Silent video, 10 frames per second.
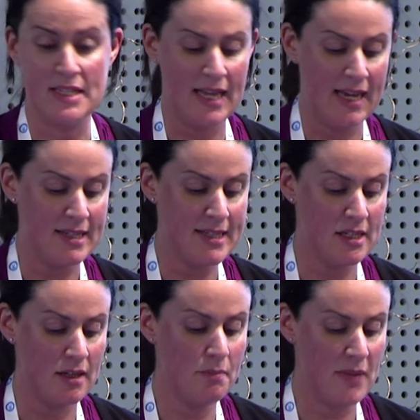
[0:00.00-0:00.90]
in the
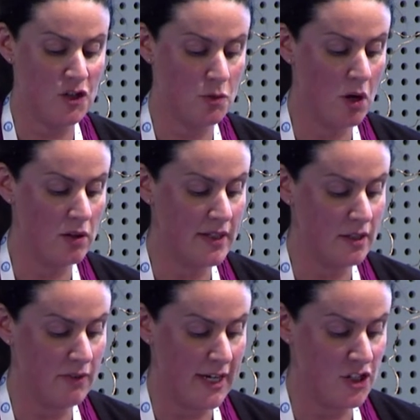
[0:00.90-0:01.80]
Eastern
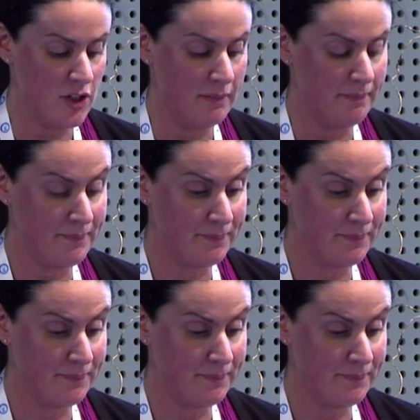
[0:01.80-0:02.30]
Metropolitan region.